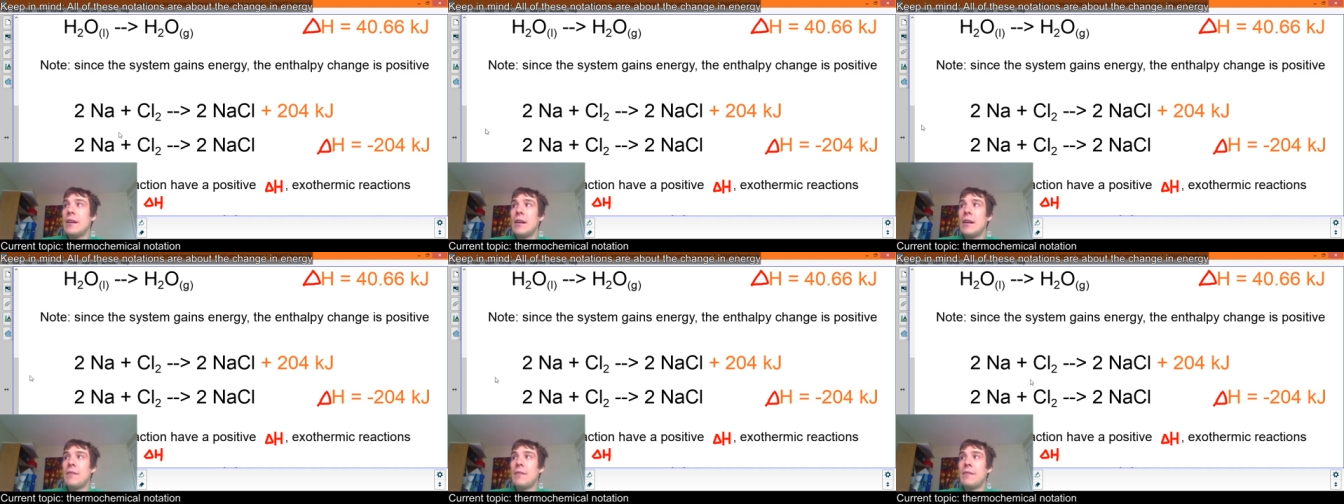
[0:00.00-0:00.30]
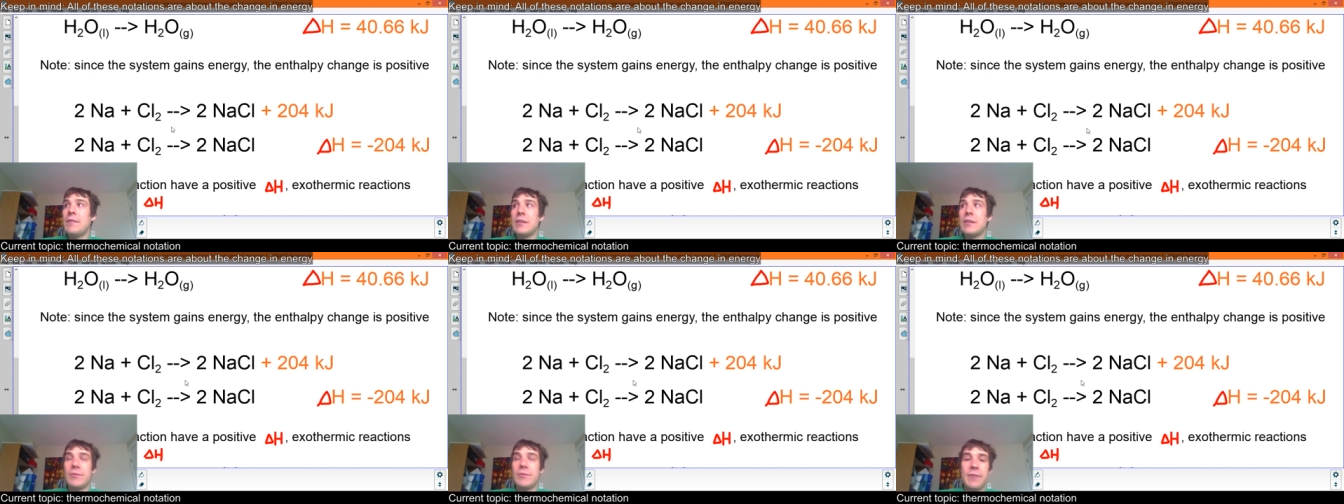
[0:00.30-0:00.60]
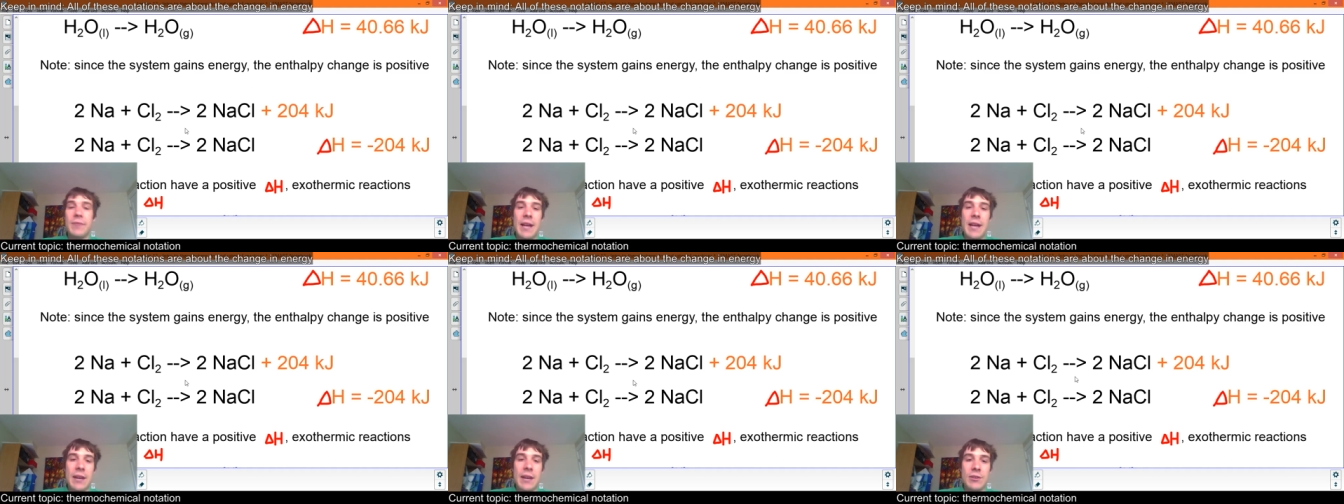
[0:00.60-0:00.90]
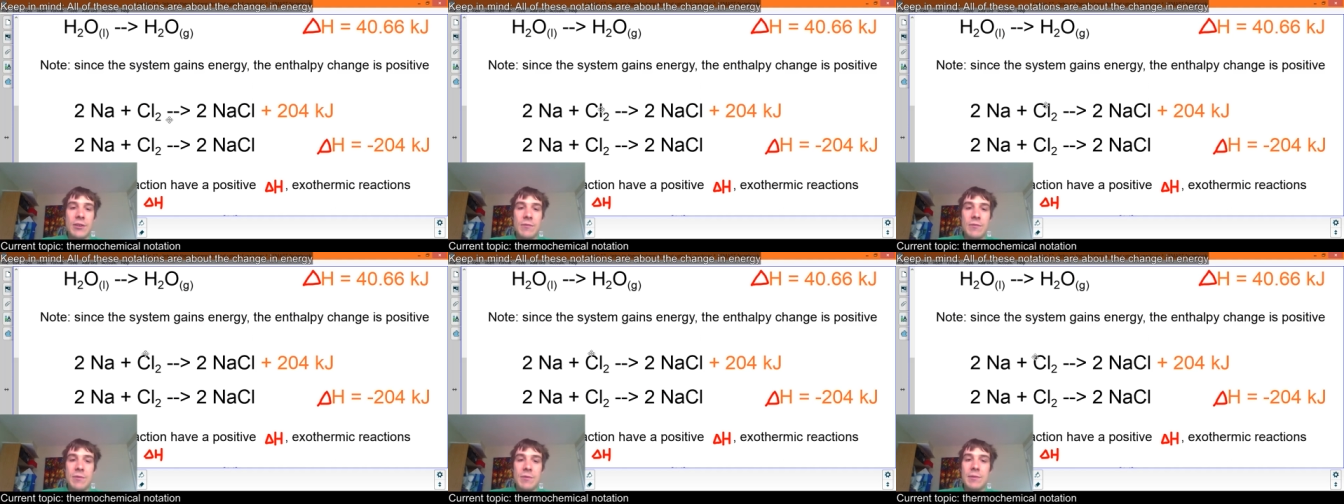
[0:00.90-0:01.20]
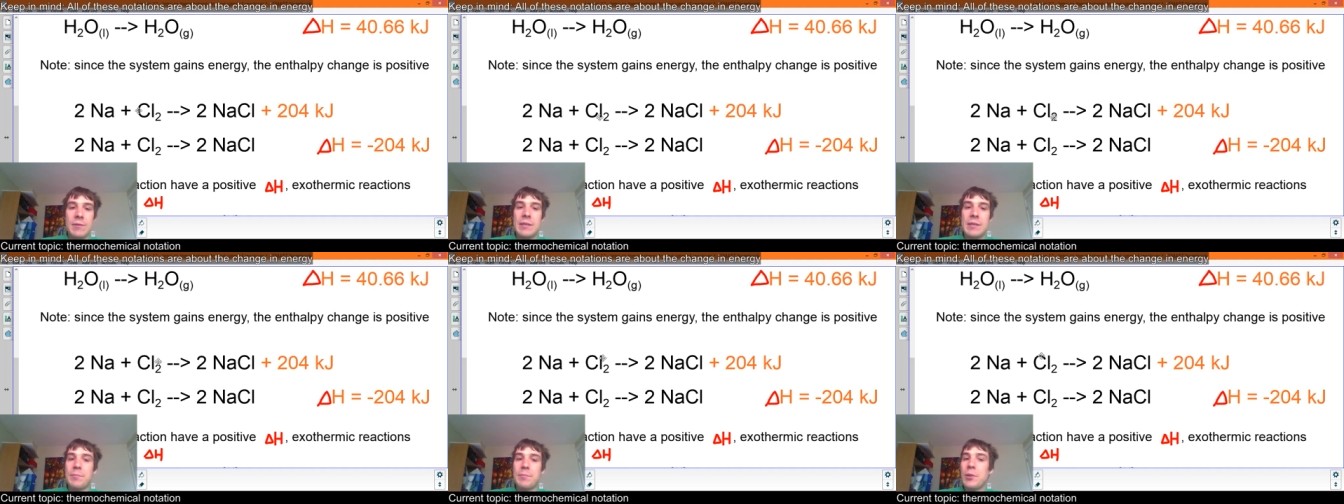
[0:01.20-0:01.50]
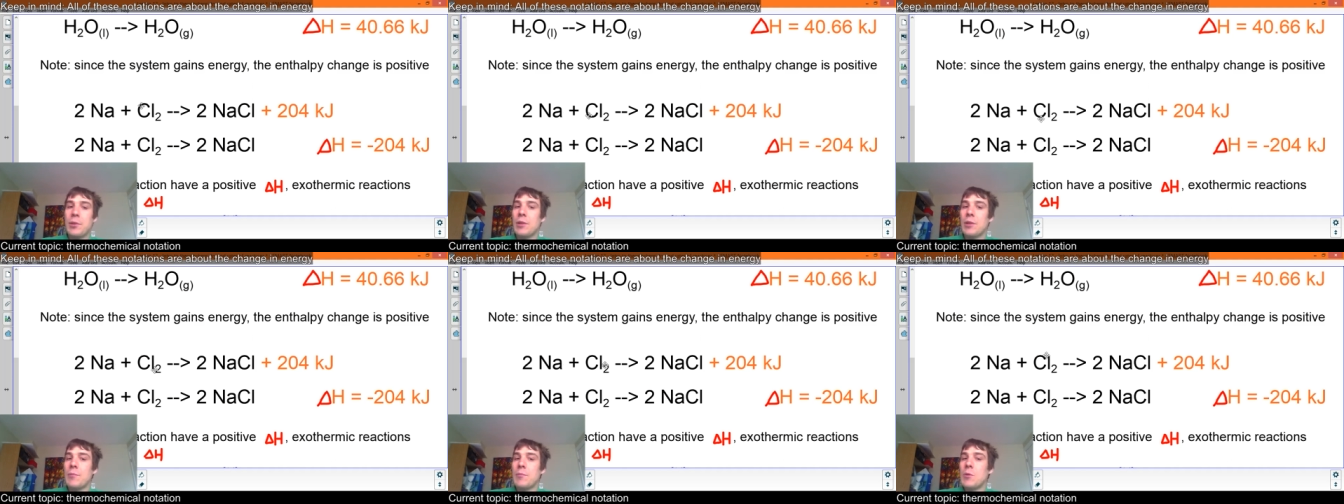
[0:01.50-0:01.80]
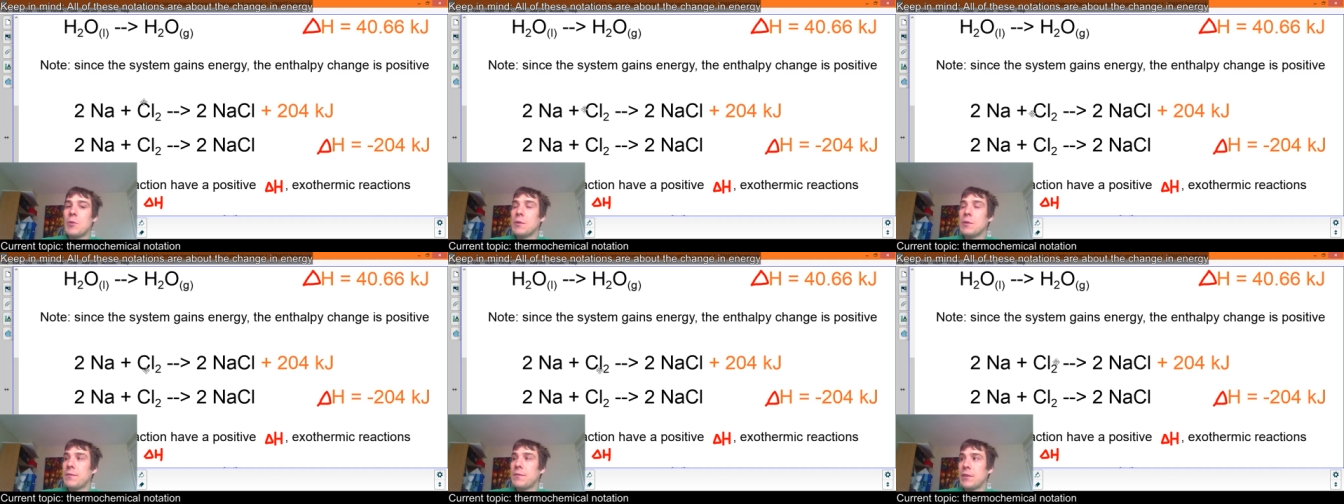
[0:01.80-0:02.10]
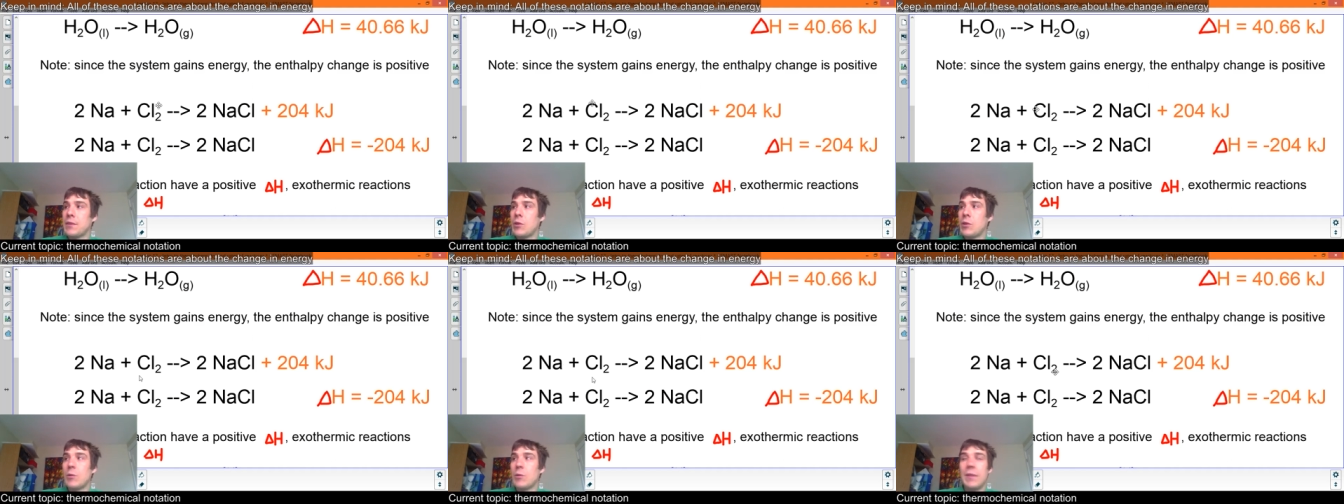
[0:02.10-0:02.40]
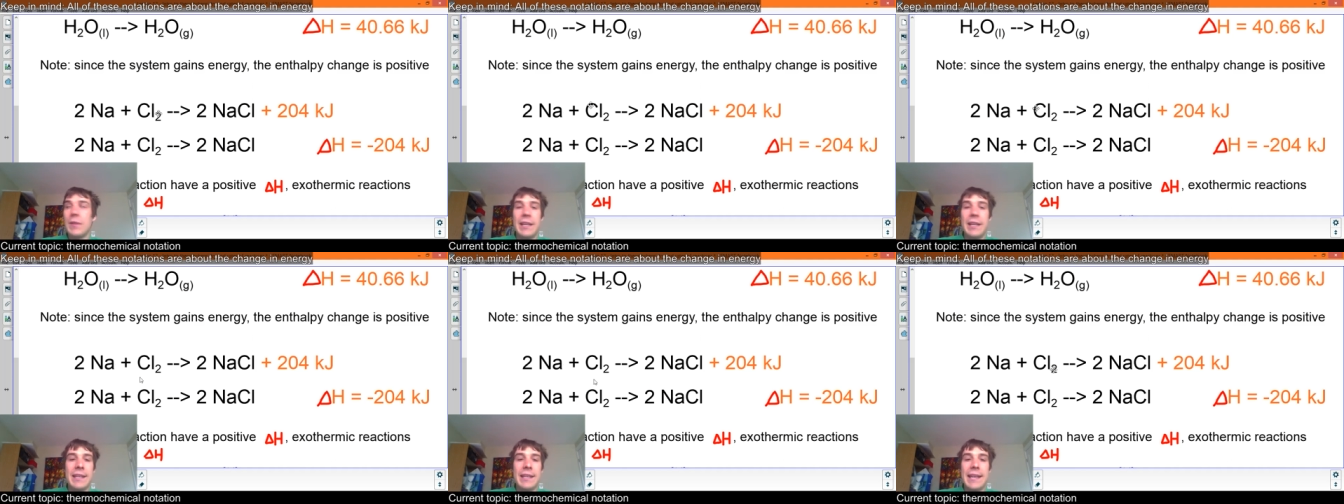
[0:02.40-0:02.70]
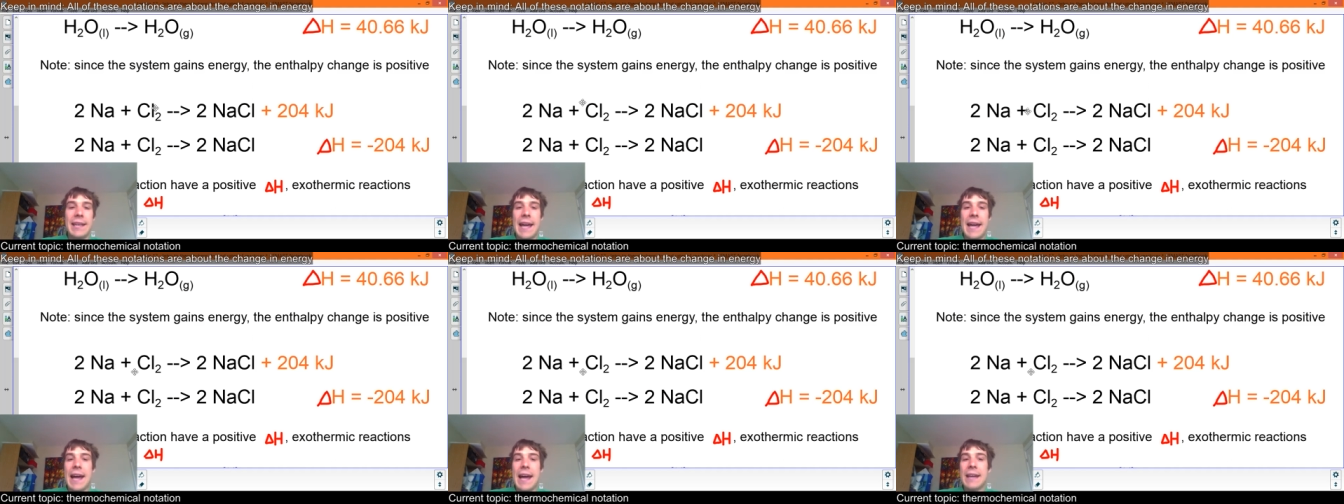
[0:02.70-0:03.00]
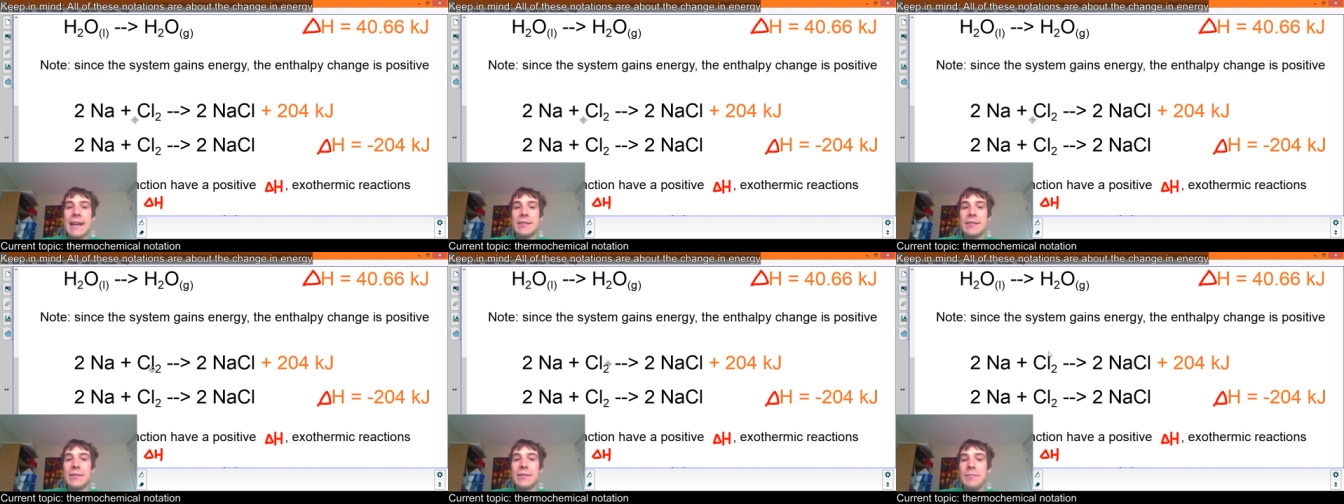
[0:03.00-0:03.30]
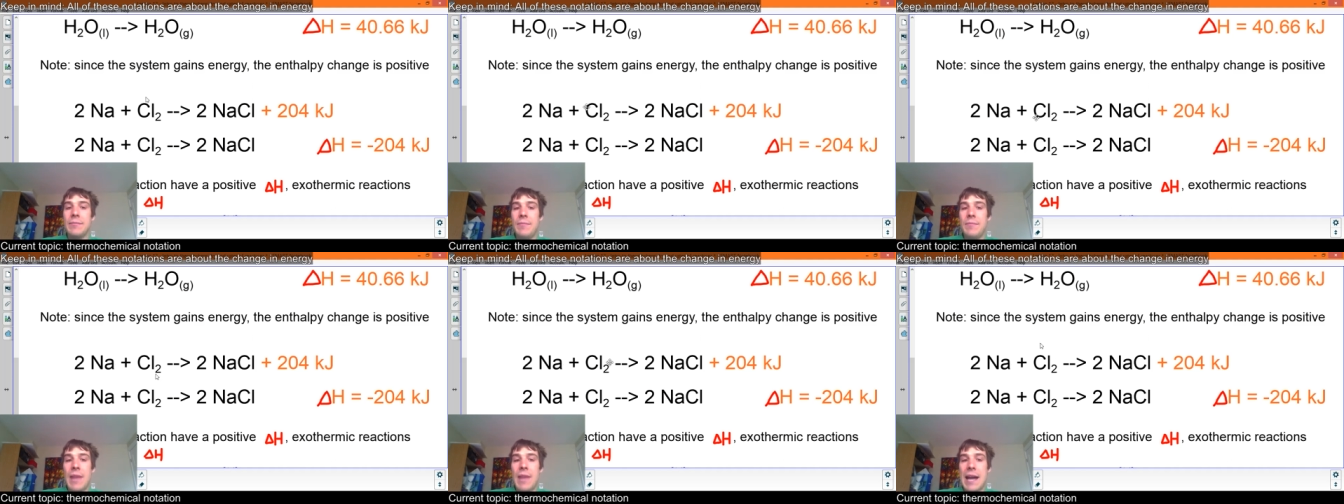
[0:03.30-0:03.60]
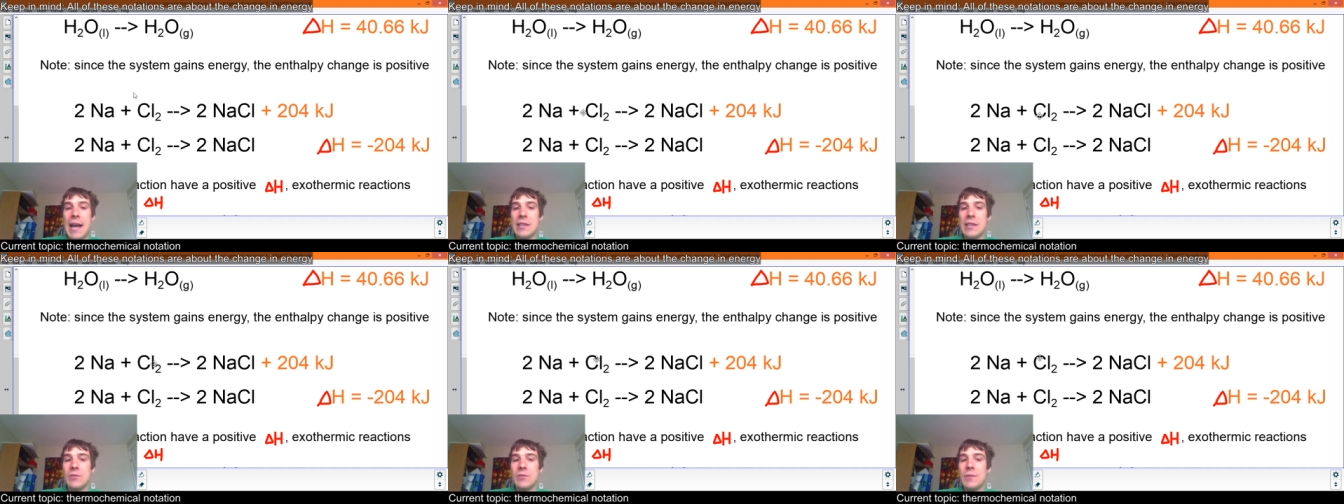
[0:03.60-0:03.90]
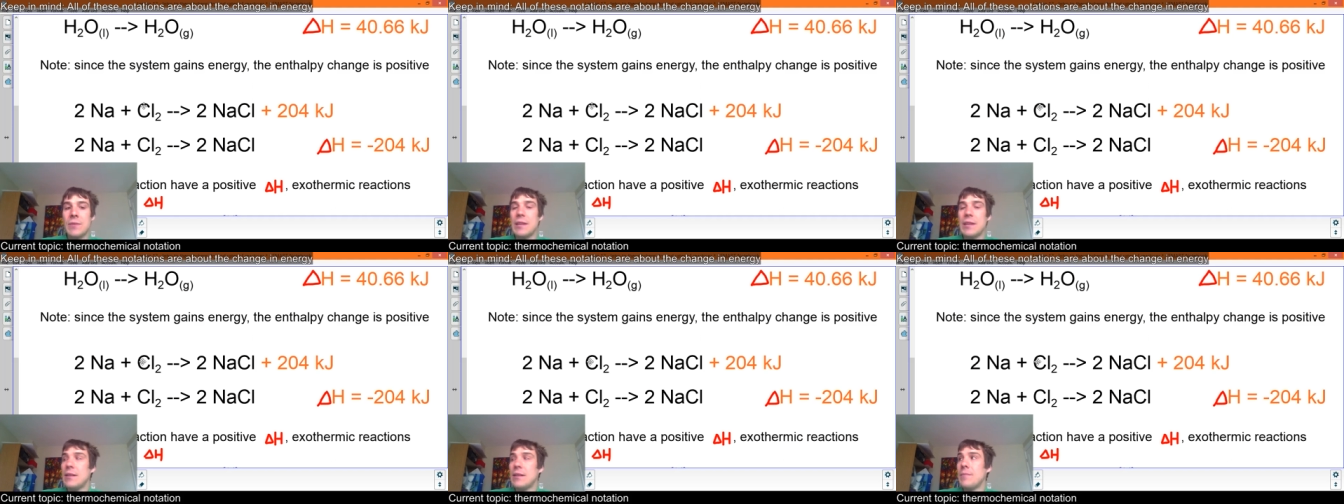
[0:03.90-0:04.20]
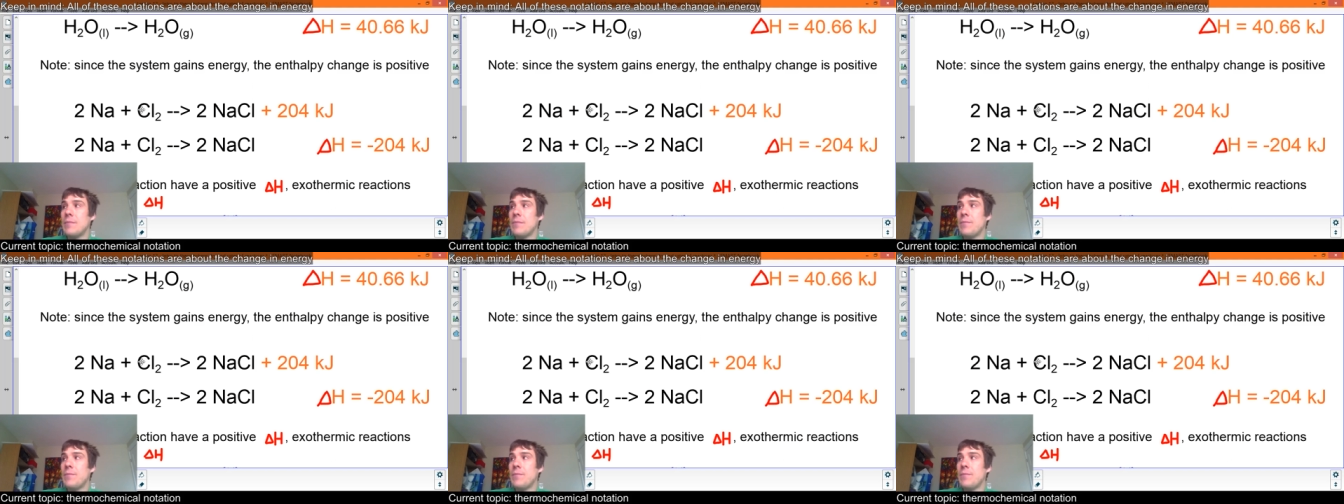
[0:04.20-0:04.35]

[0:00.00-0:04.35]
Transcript: of this reaction, which means per mole of chlorine gas, as written.